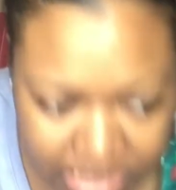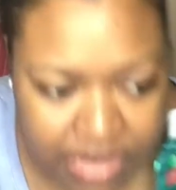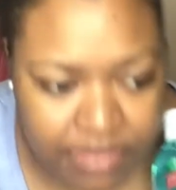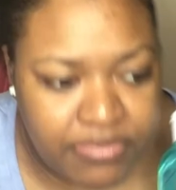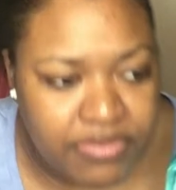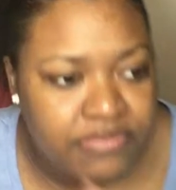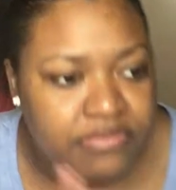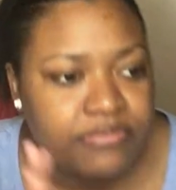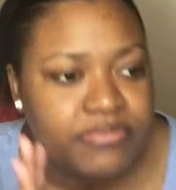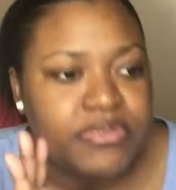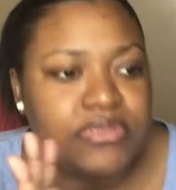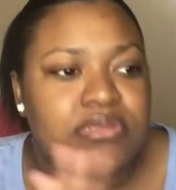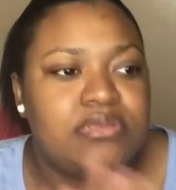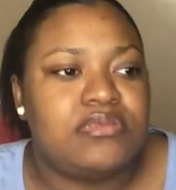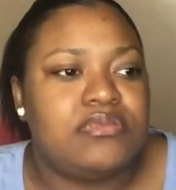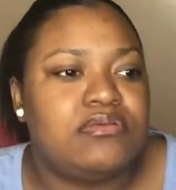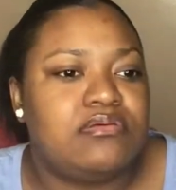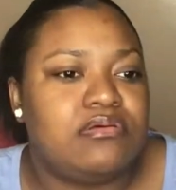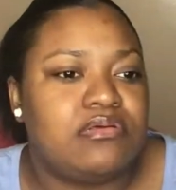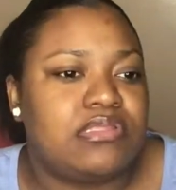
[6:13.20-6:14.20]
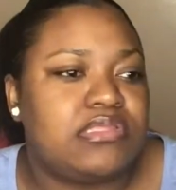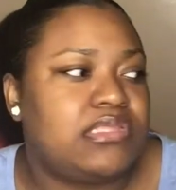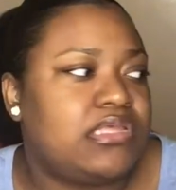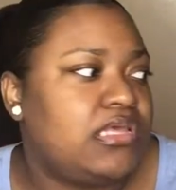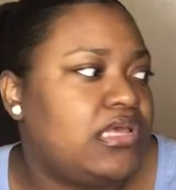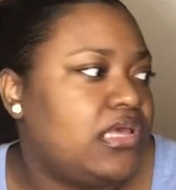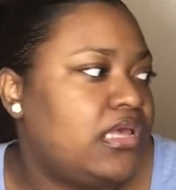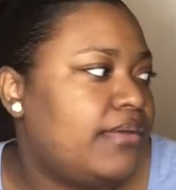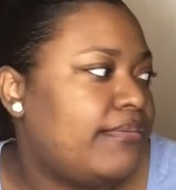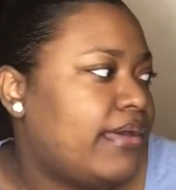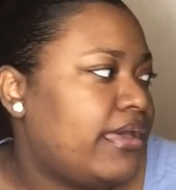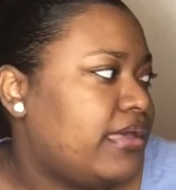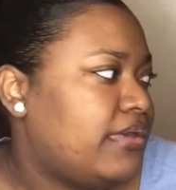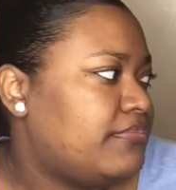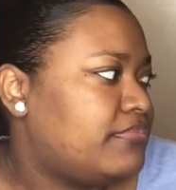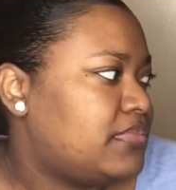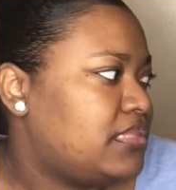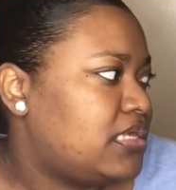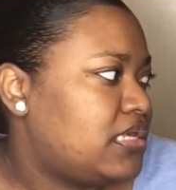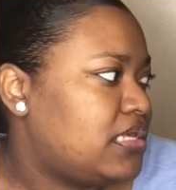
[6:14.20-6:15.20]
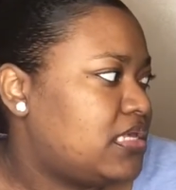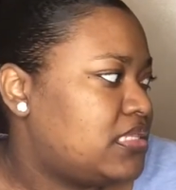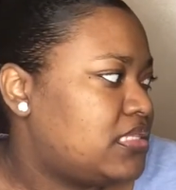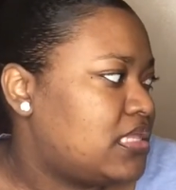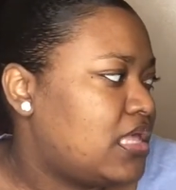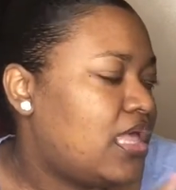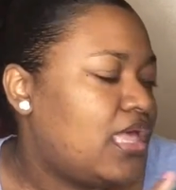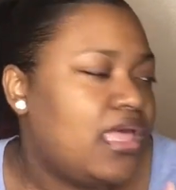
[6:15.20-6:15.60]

name of it, but you'll see it in my empties.